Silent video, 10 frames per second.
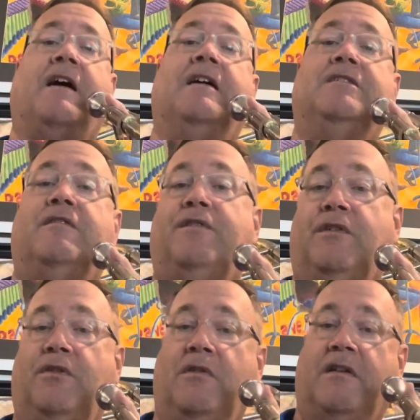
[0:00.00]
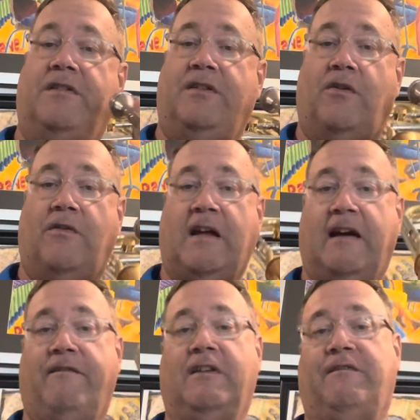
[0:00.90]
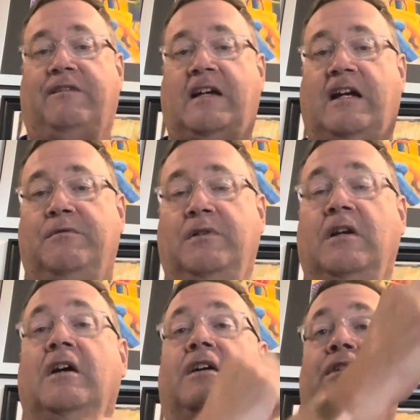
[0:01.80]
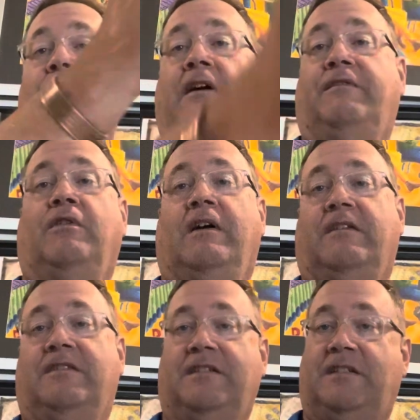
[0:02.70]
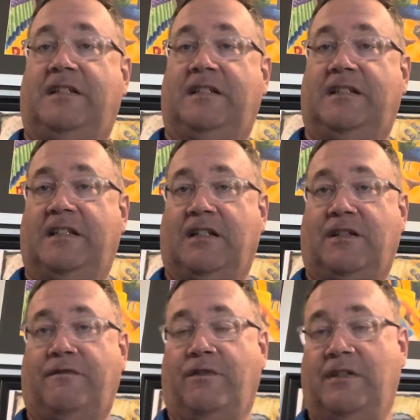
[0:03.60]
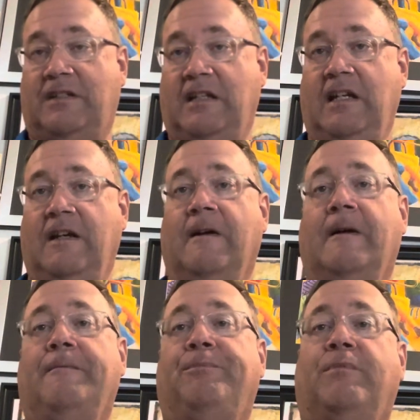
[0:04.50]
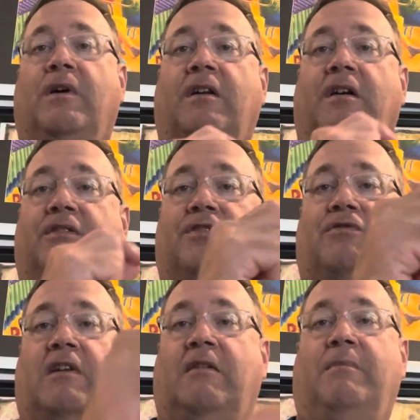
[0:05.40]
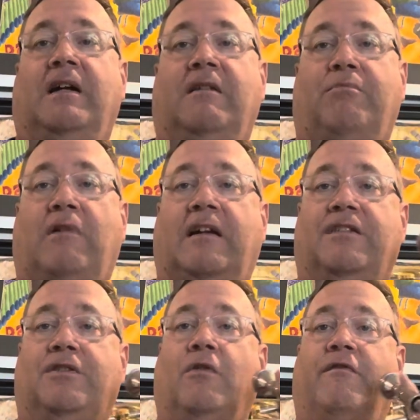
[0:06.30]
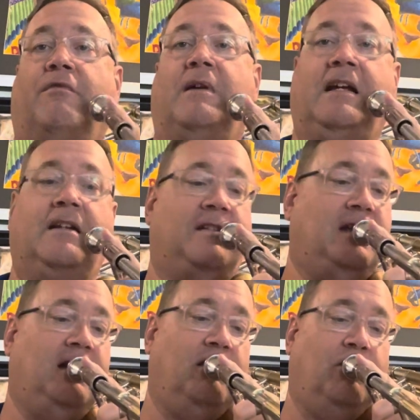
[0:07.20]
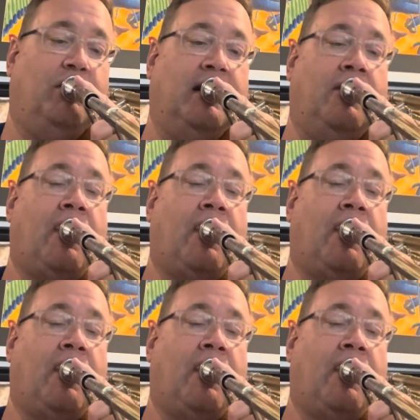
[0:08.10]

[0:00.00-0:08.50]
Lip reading: so if you don't have an F attachment, you will have to go out to 6 for the C, but just try to practice going from E to C a little bit.